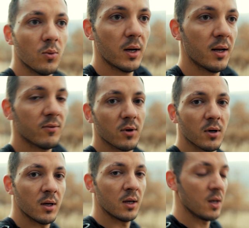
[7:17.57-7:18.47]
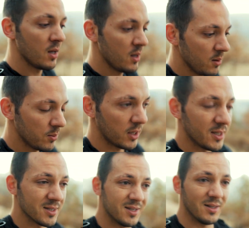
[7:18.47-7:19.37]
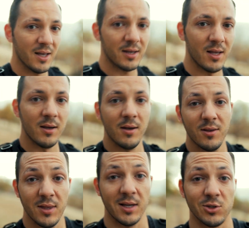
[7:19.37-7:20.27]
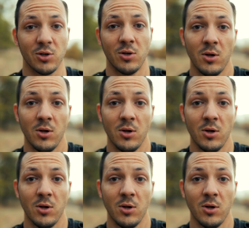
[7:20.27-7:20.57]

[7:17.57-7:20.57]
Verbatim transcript: whatever, but it doesn't let things